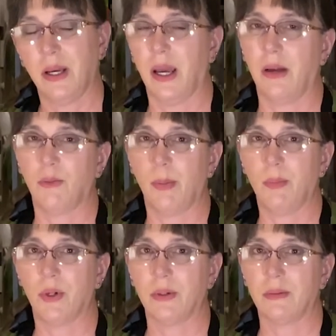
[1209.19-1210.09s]
And
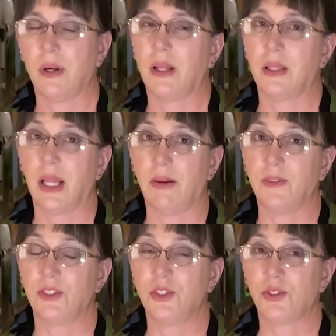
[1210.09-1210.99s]
remember, Life
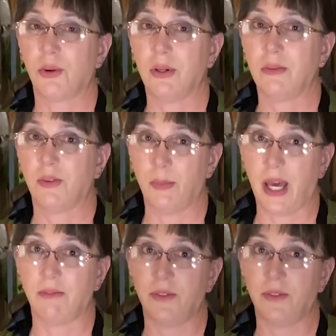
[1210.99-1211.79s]
is too short for bad